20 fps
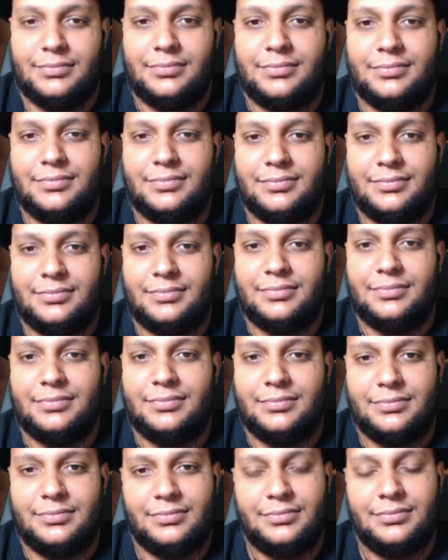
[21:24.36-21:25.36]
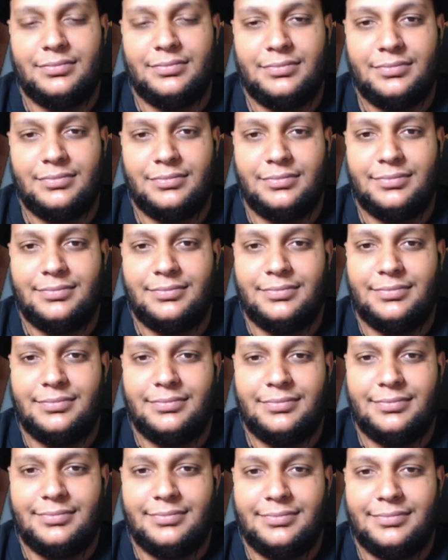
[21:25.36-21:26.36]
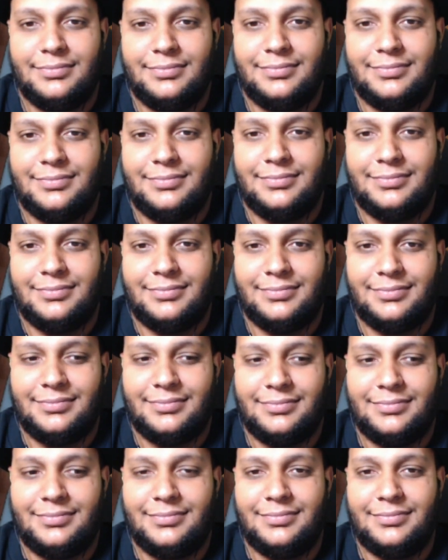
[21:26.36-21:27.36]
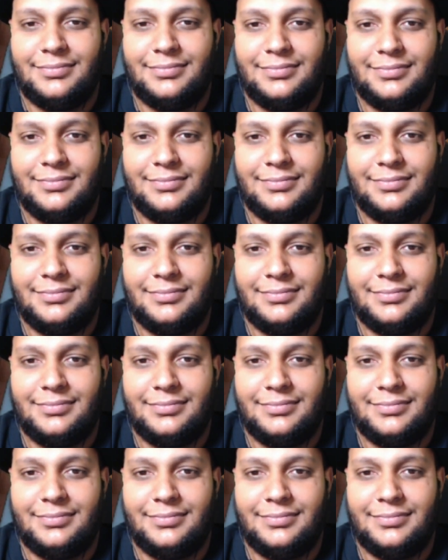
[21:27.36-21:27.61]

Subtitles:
The person shown says nothing.